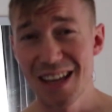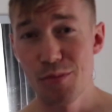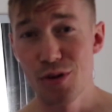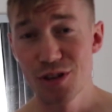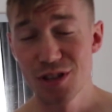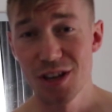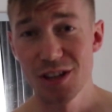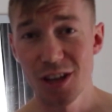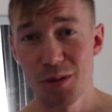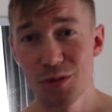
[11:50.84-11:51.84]
then, boys,
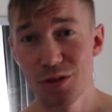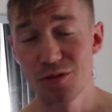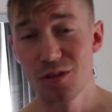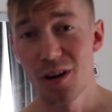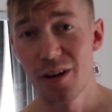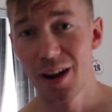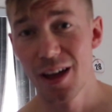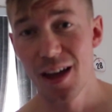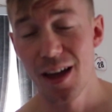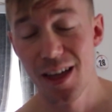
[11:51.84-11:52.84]
time to do our
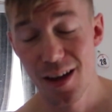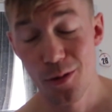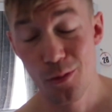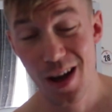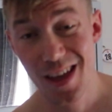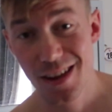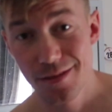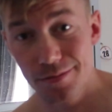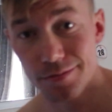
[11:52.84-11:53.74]
weigh-in.